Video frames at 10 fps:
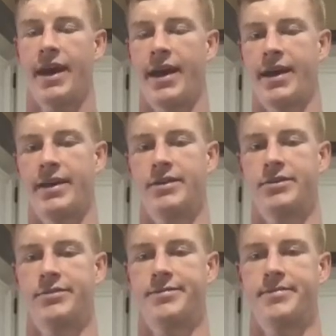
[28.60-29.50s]

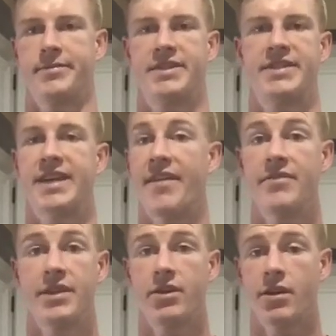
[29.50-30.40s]
and
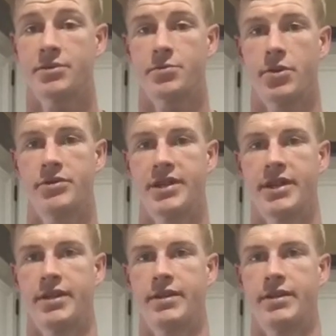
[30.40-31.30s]
70 grams of
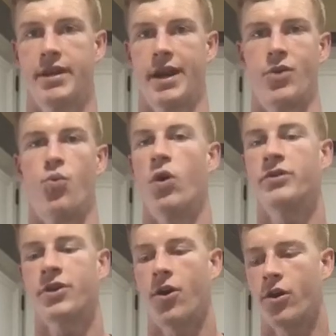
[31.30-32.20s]
protein and
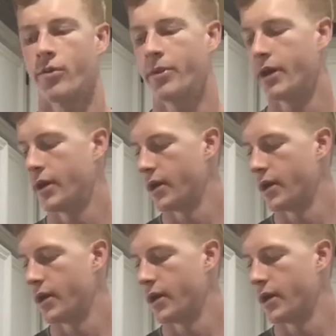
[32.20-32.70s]
1 carb,